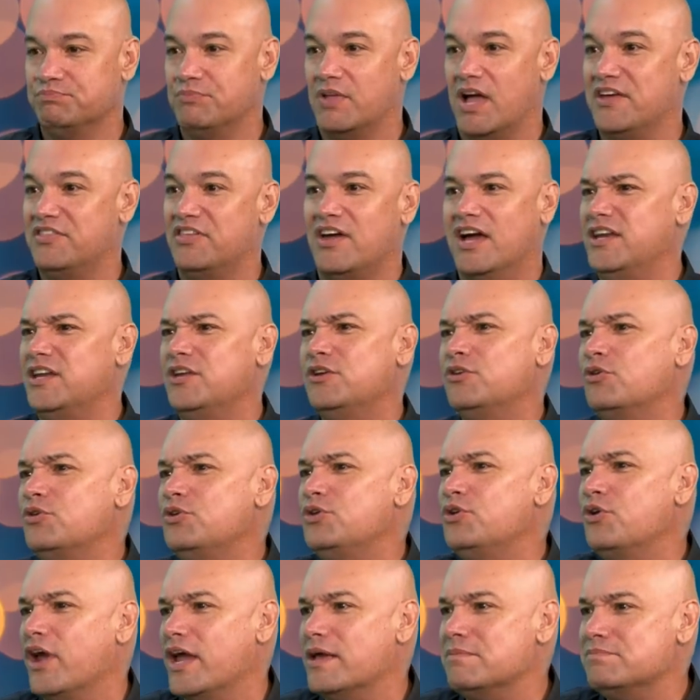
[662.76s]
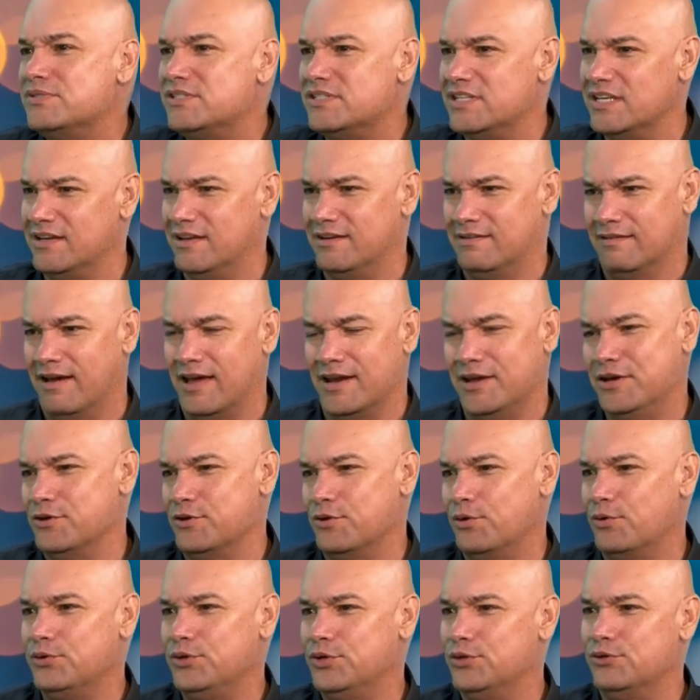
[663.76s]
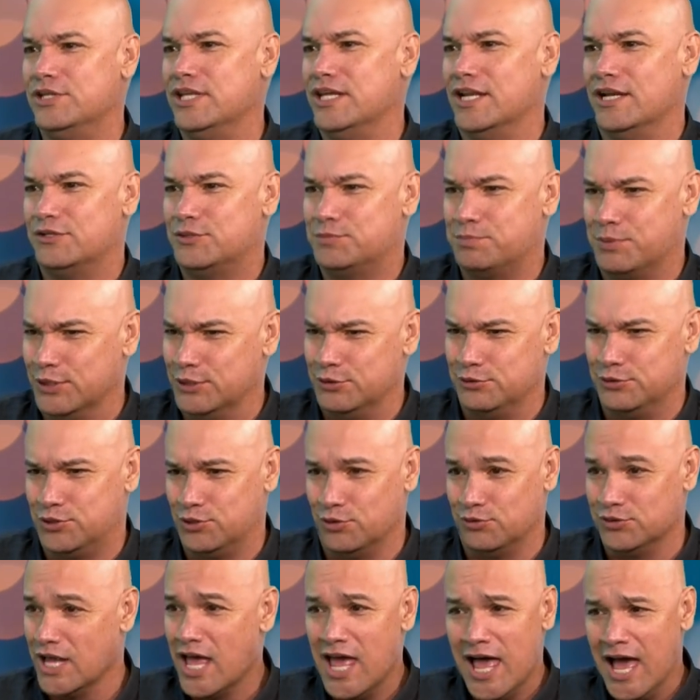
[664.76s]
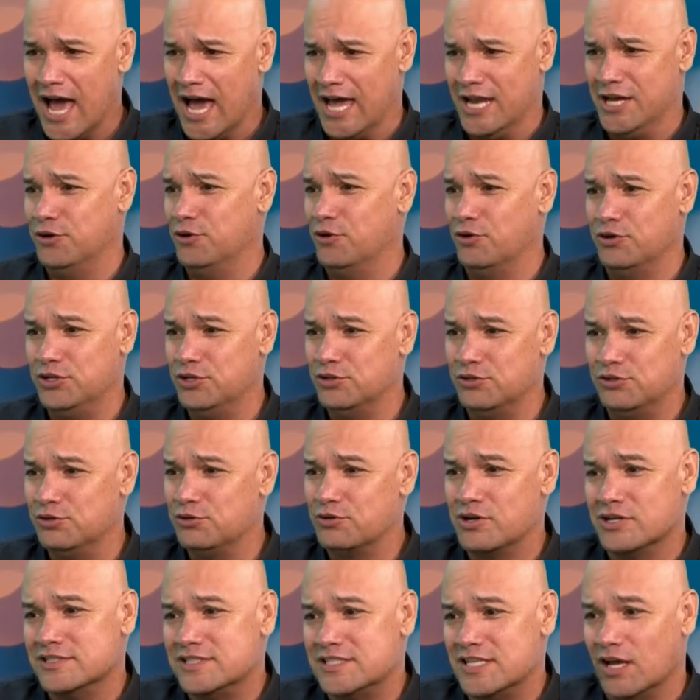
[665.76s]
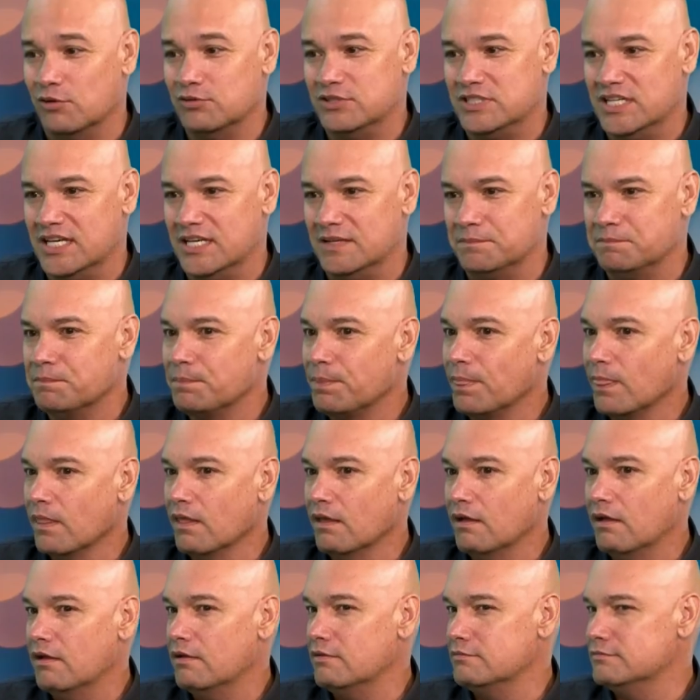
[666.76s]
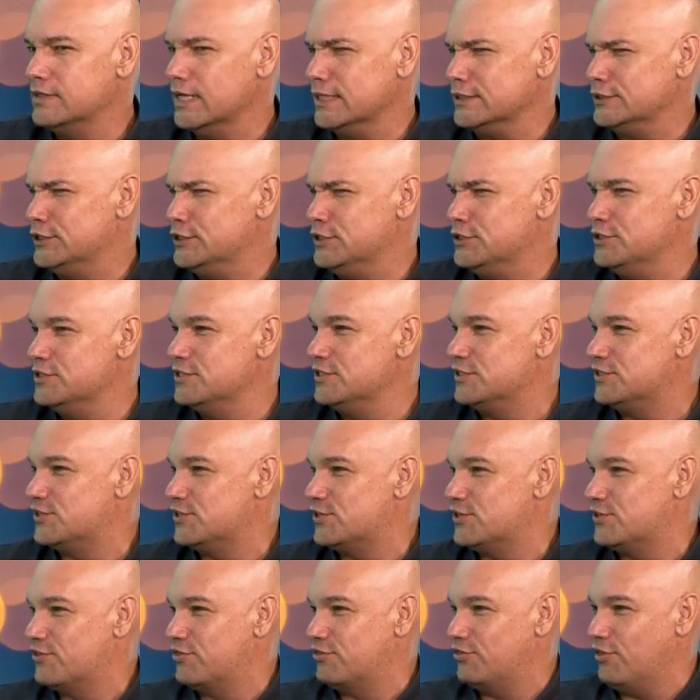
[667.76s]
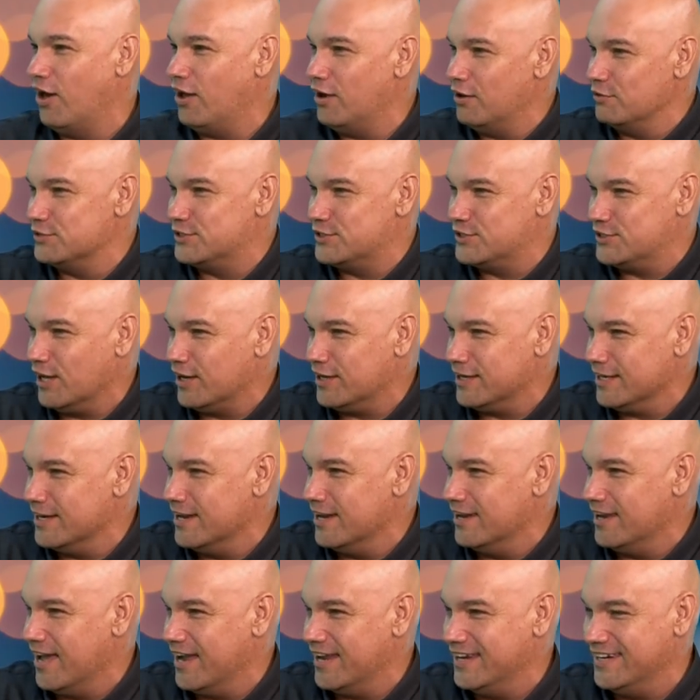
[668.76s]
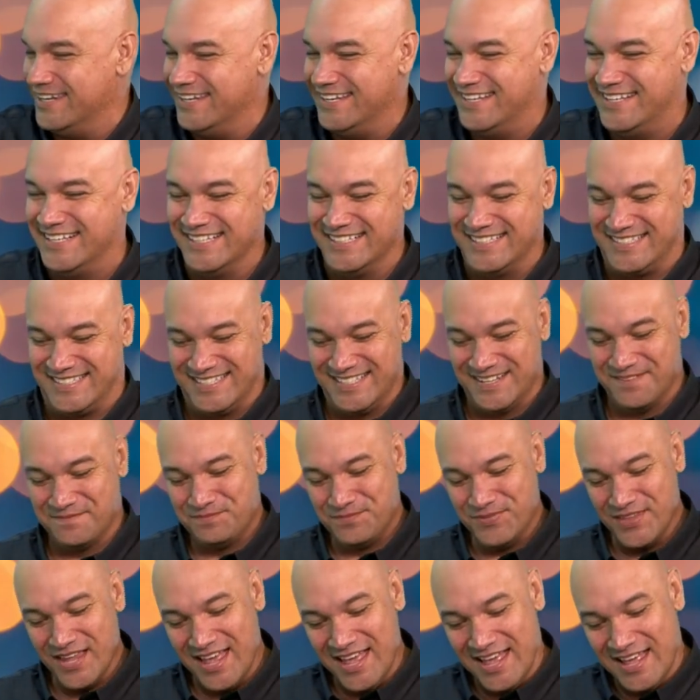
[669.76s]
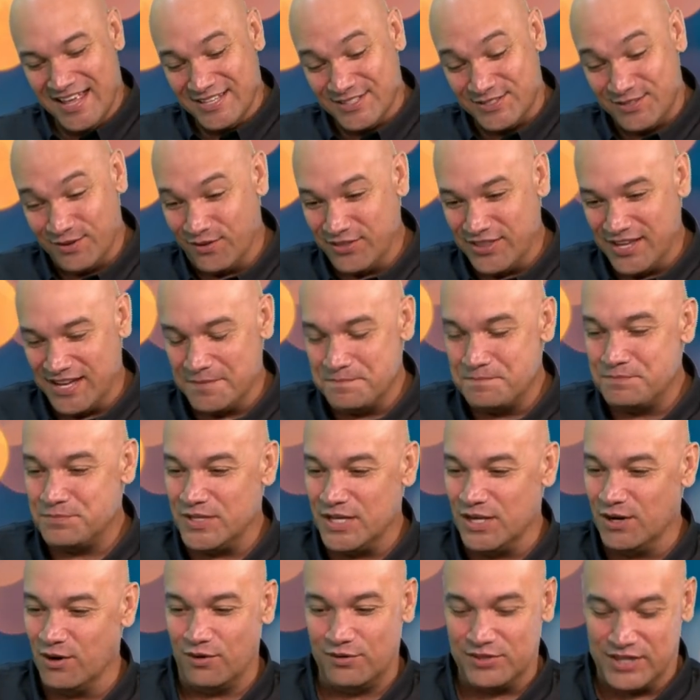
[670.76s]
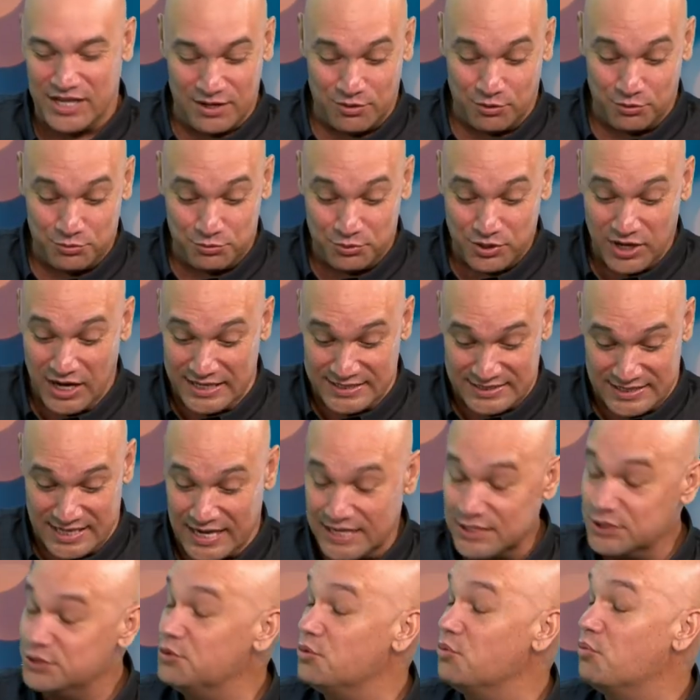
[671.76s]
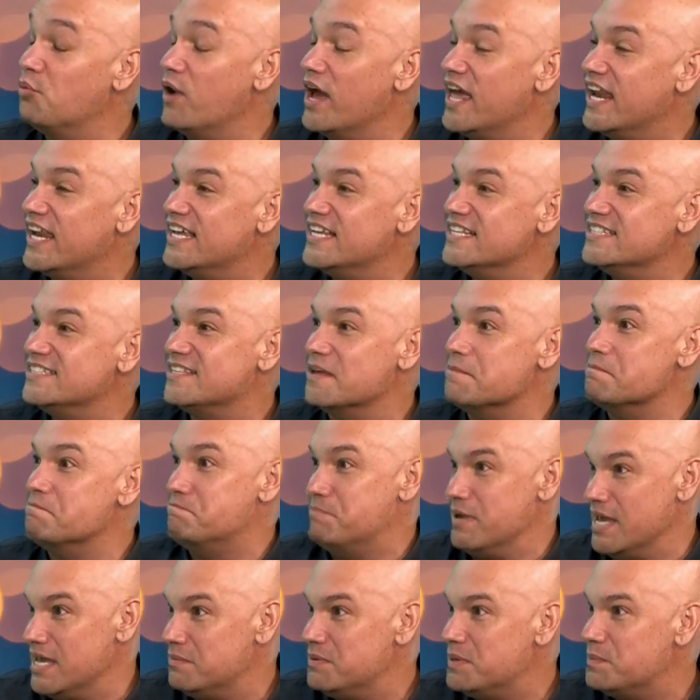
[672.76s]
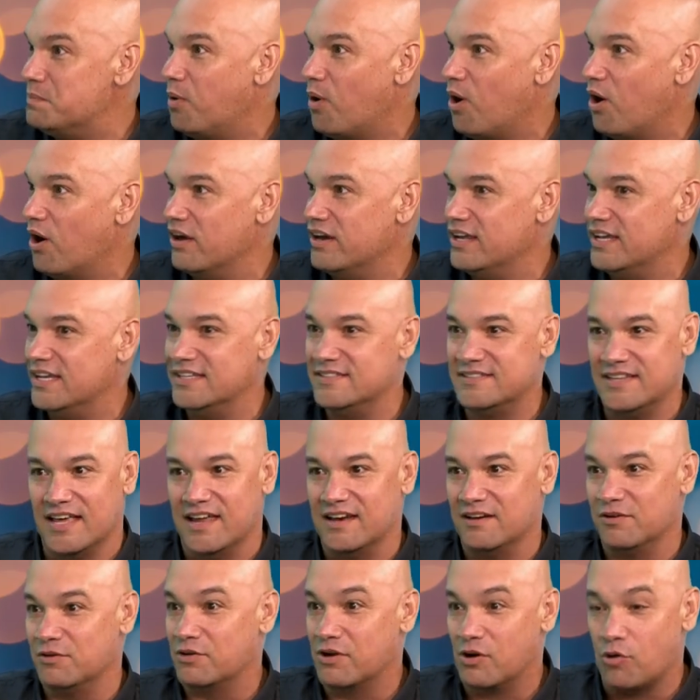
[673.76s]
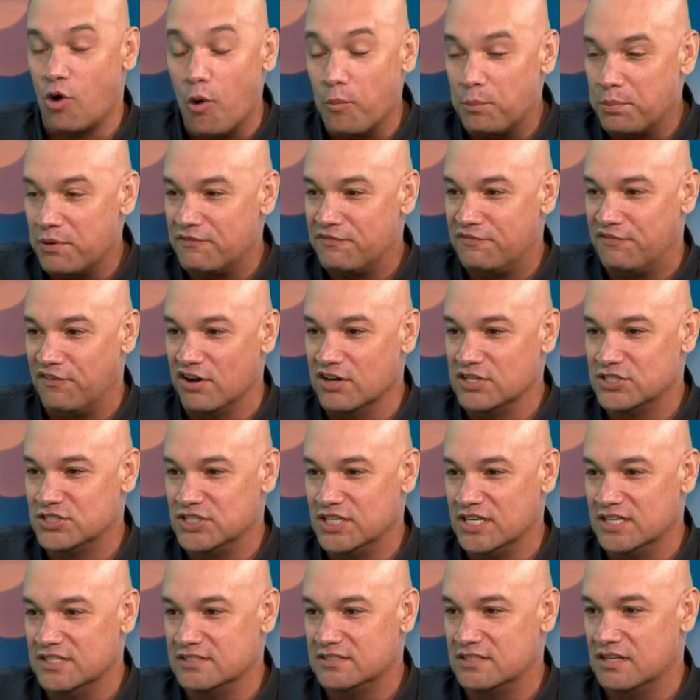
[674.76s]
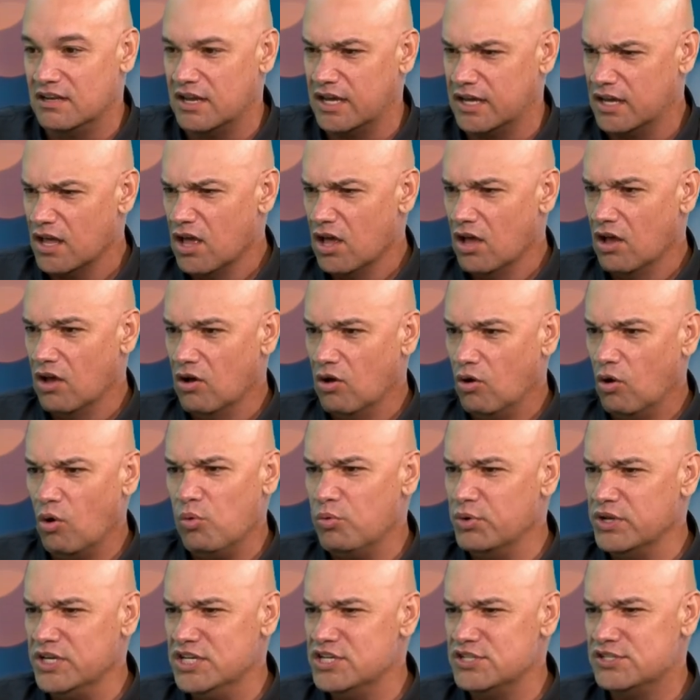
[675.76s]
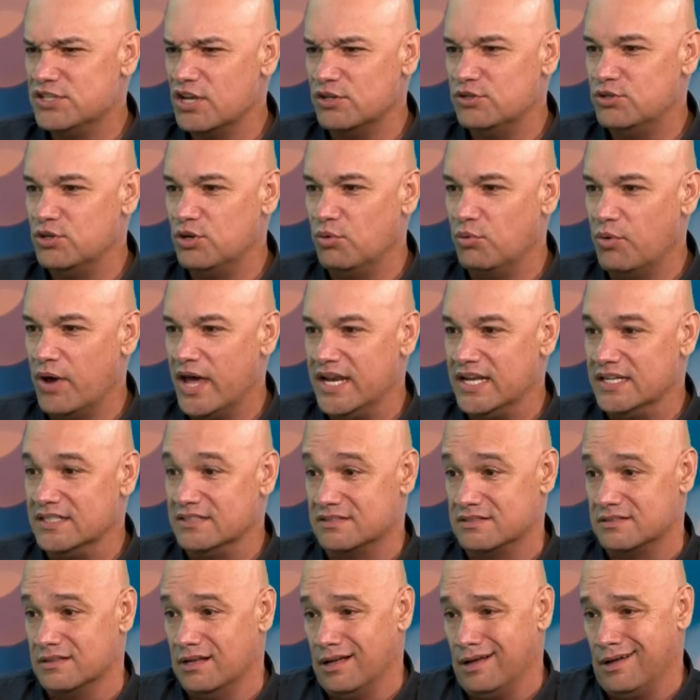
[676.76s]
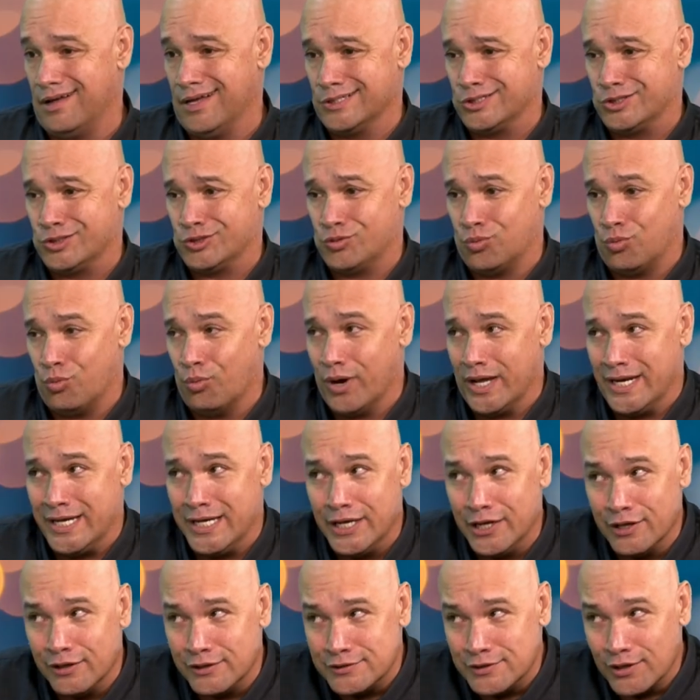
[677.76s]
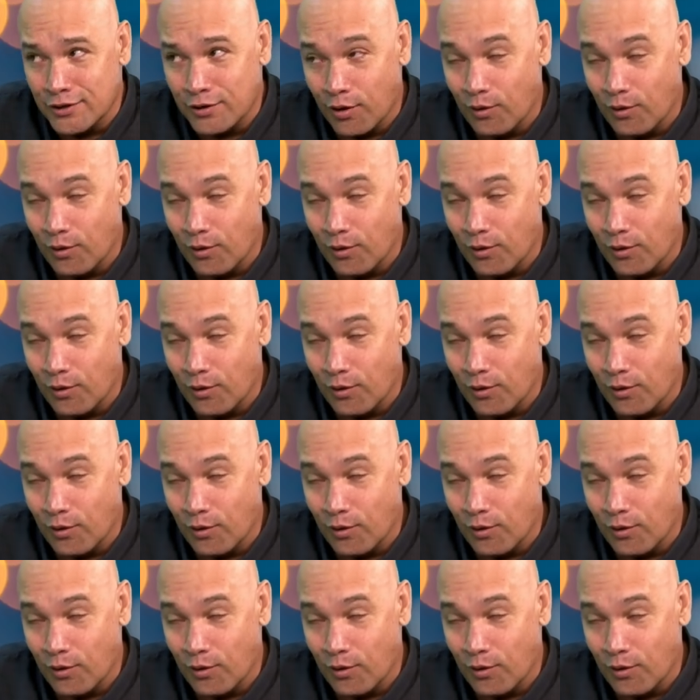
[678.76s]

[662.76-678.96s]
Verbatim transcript: I, thought, I didn't know you emceed. I didn't know you did produce shows. I didn't know you do consulting. I was like, did you just thought I was stuck in the '90s? so that you know, they don't realize that I do weddings and baby parties and corporate functions. They're like, oh, when did you start doing weddings? Uh, 20 years ago?